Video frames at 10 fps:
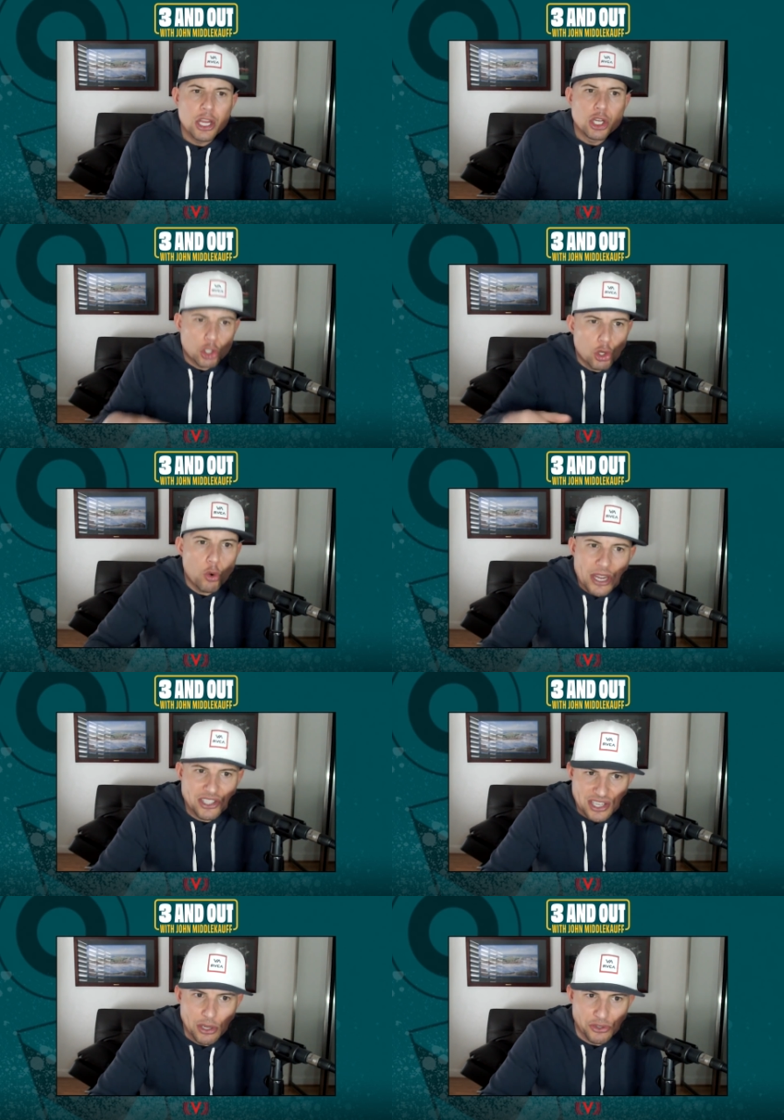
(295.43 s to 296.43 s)
to his
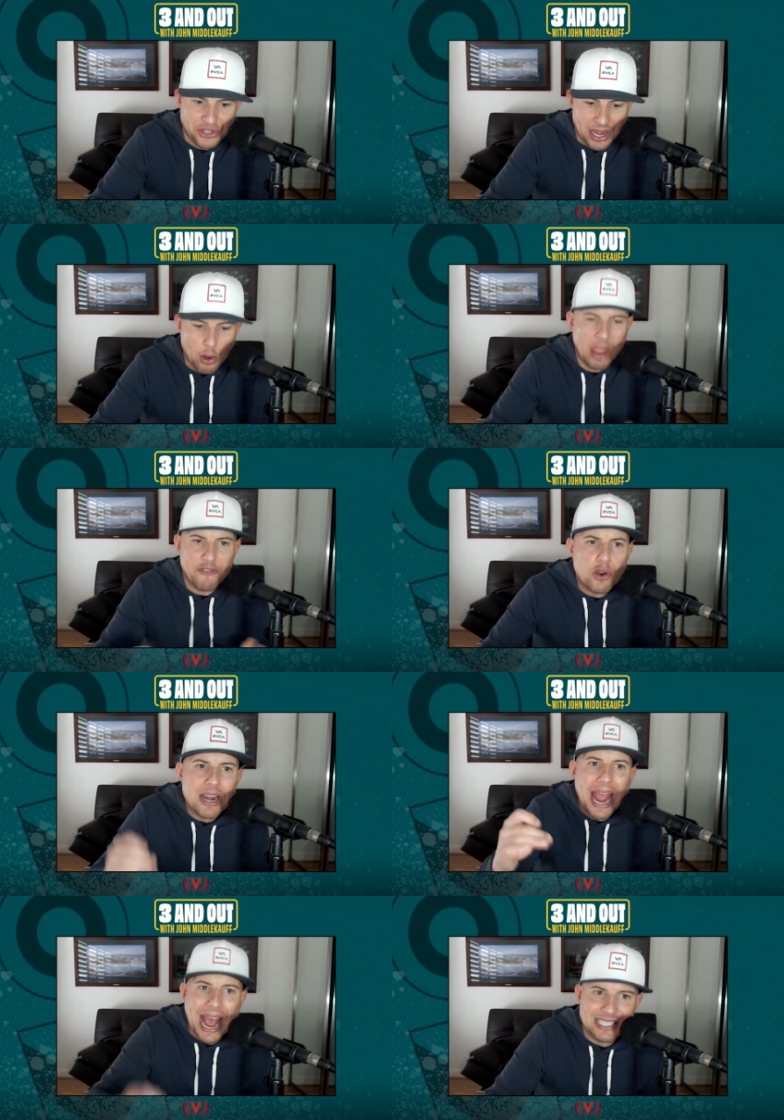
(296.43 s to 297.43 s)
skill set. If you're going
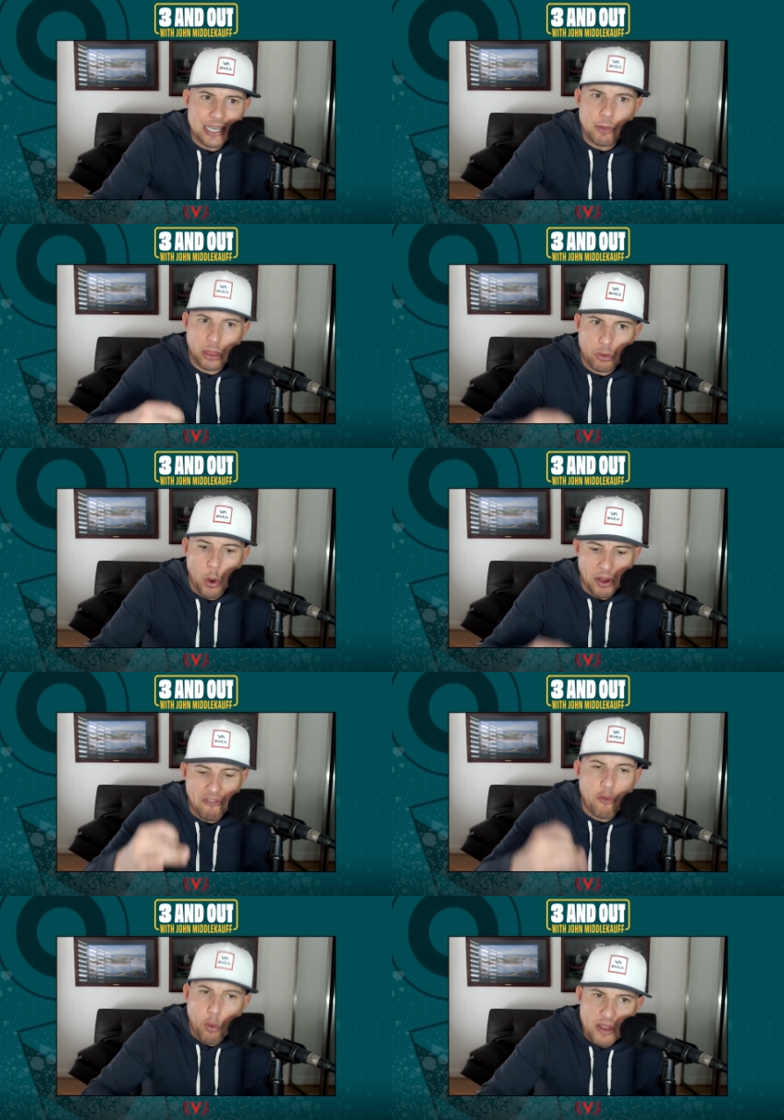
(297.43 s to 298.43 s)
to ask him to throw it
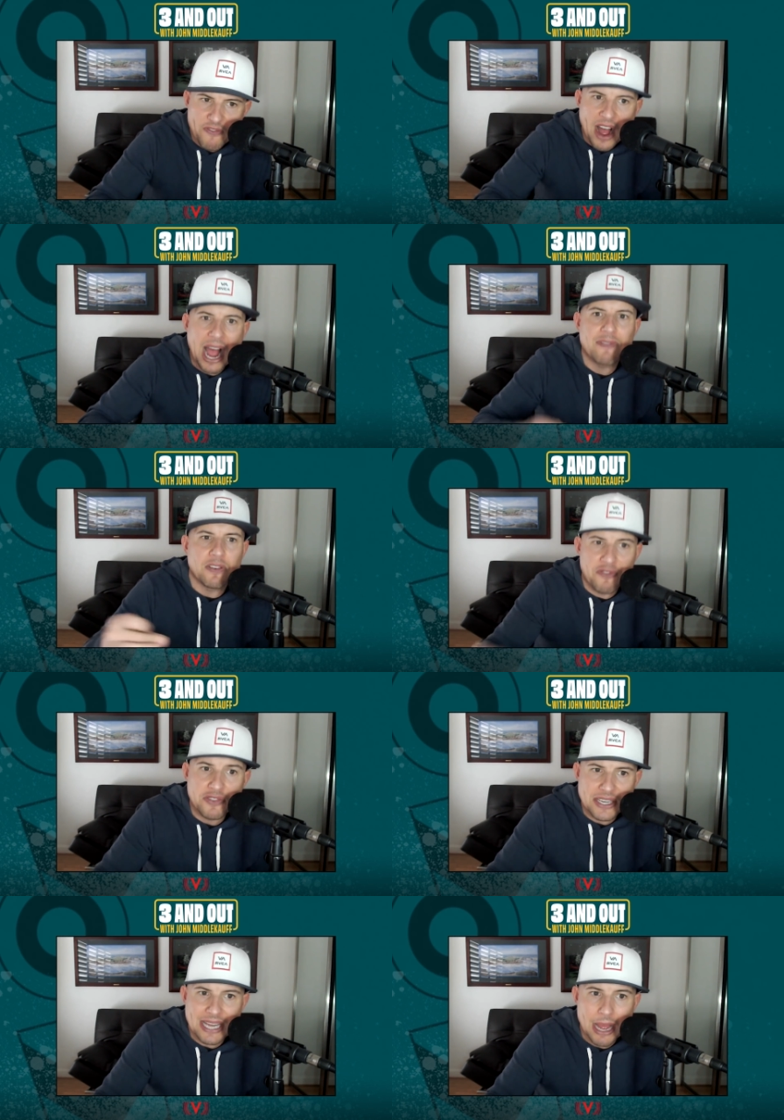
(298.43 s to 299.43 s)
45 to
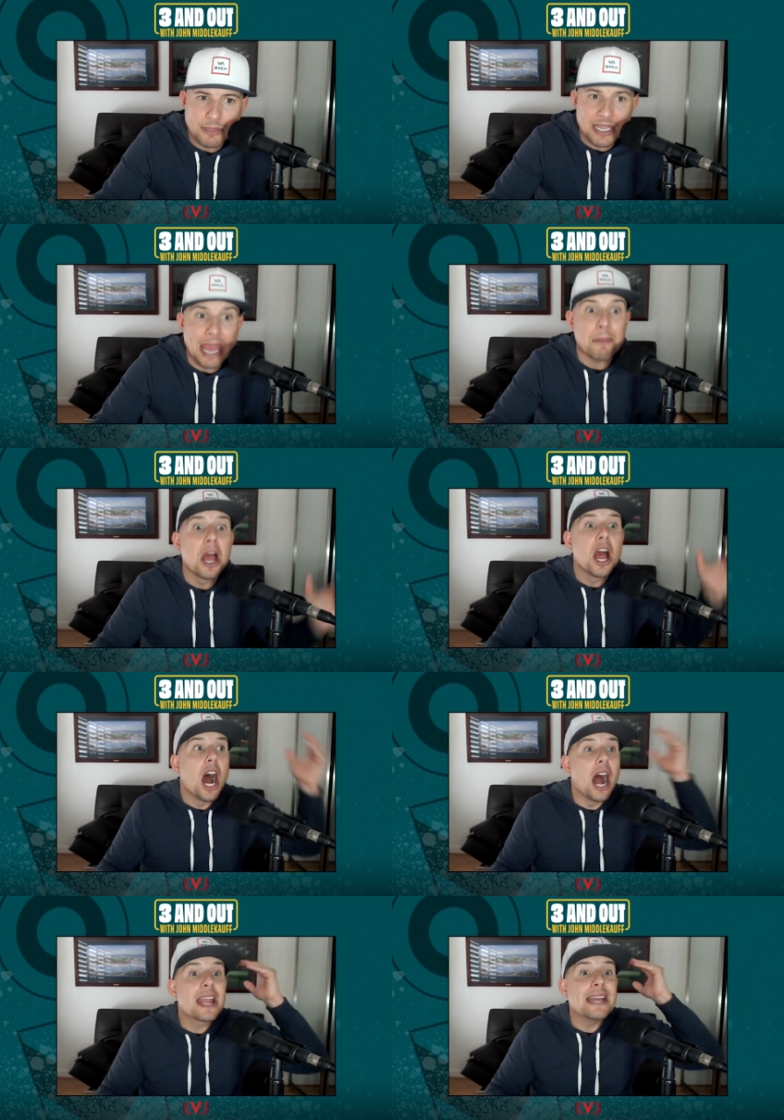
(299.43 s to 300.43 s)
50 times a game,
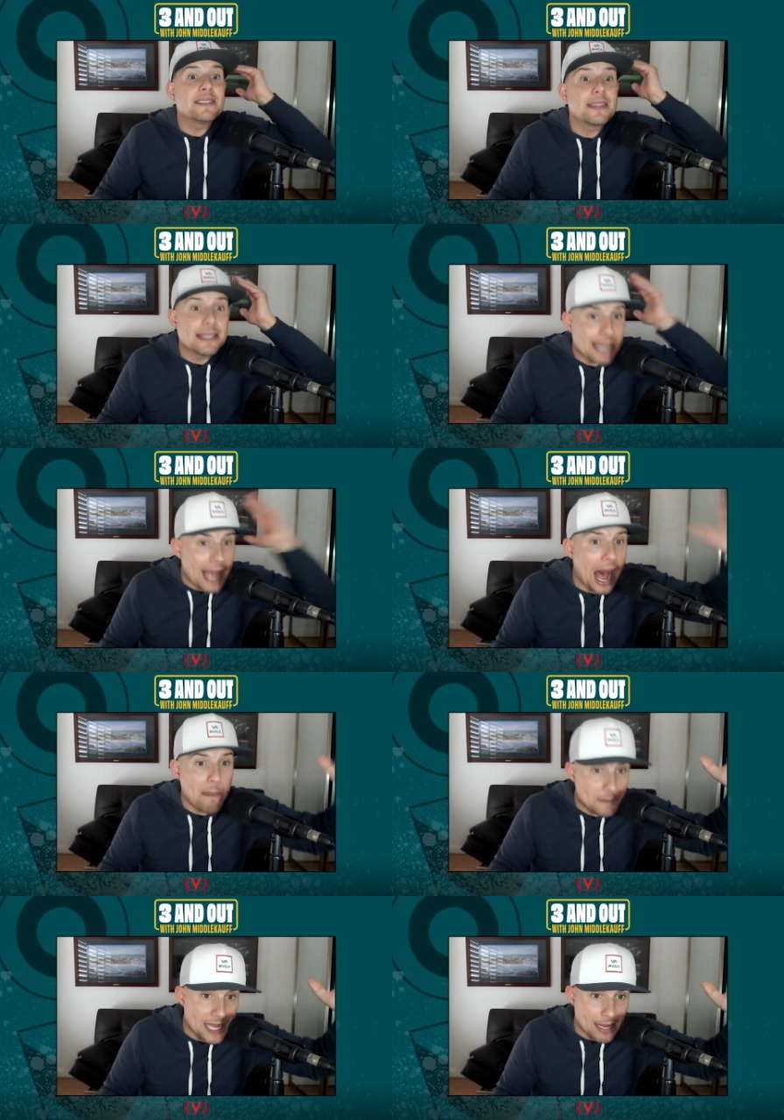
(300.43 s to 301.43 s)
against the top
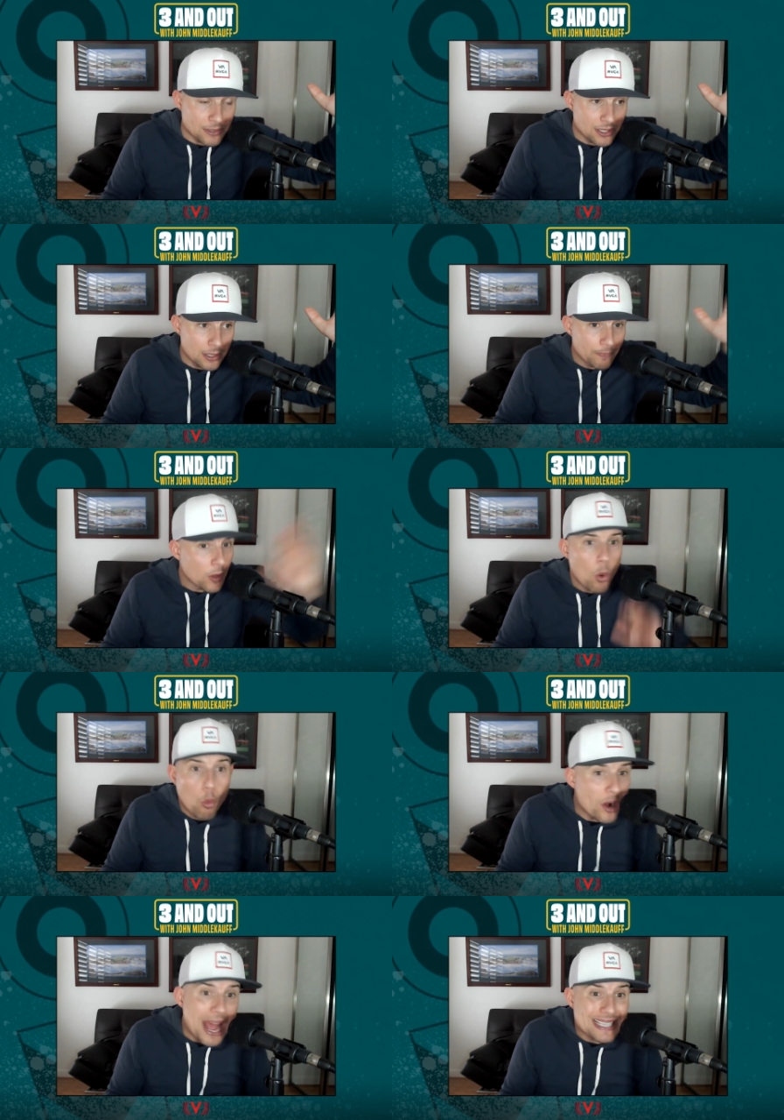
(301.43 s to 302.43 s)
teams.
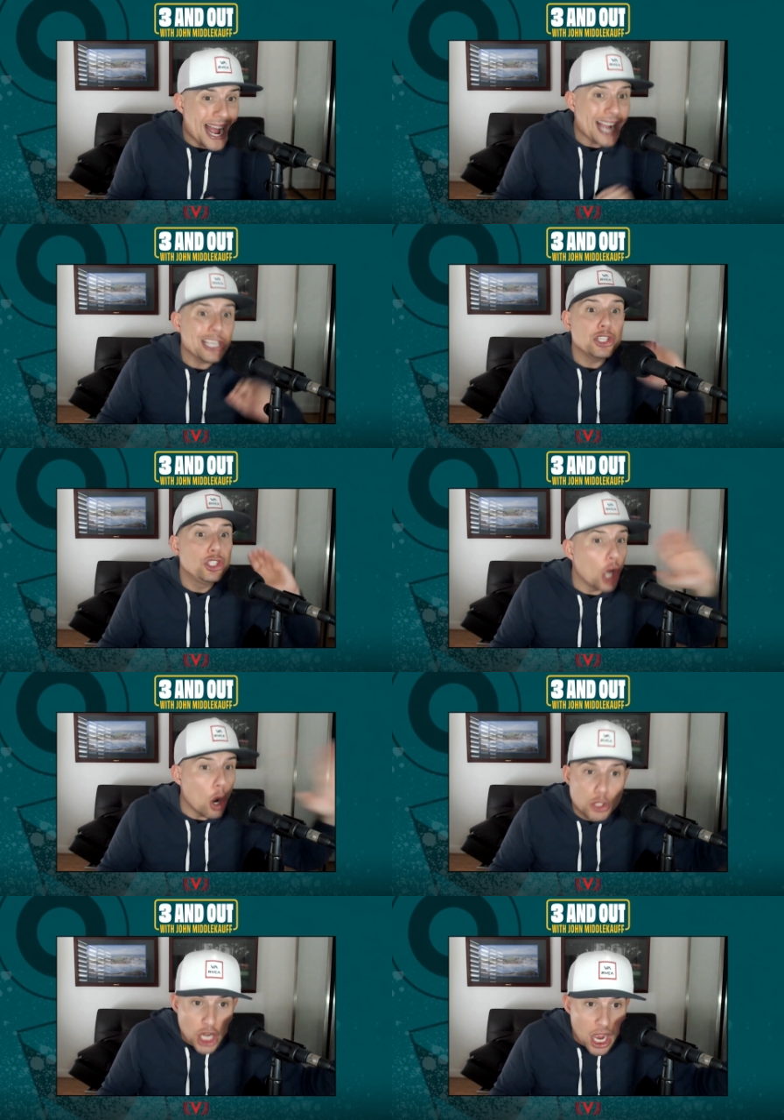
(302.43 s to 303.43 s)
We're not talking Joe
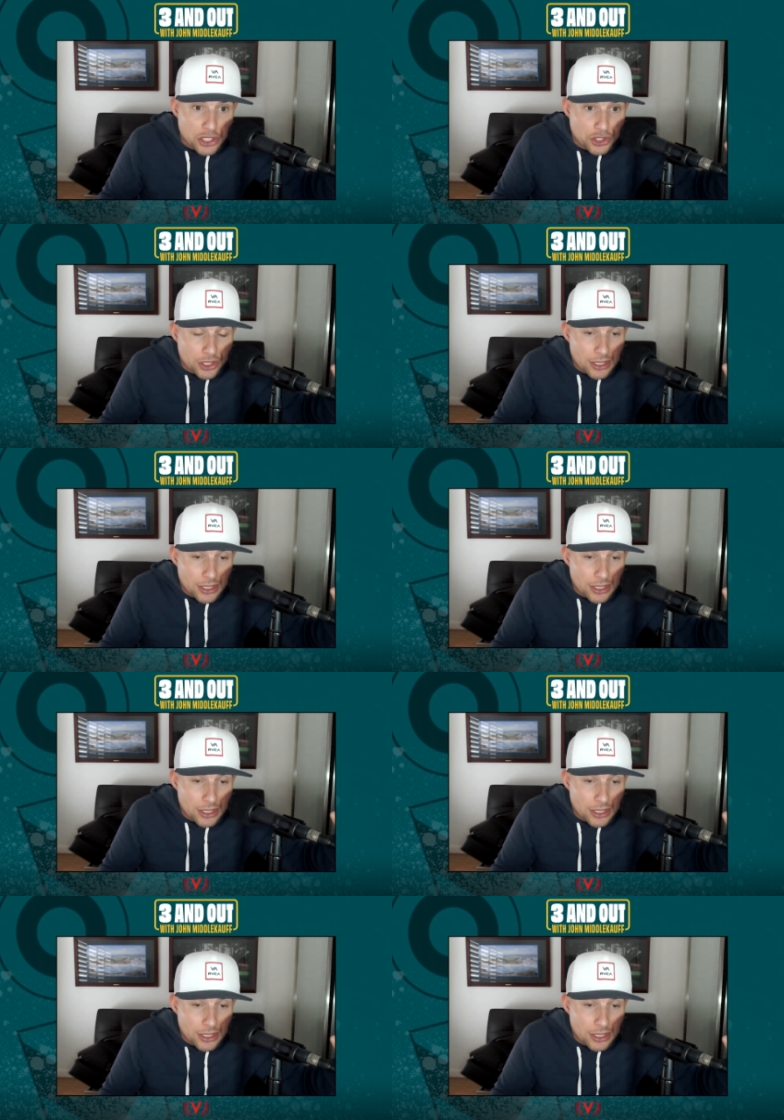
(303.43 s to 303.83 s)
Judge.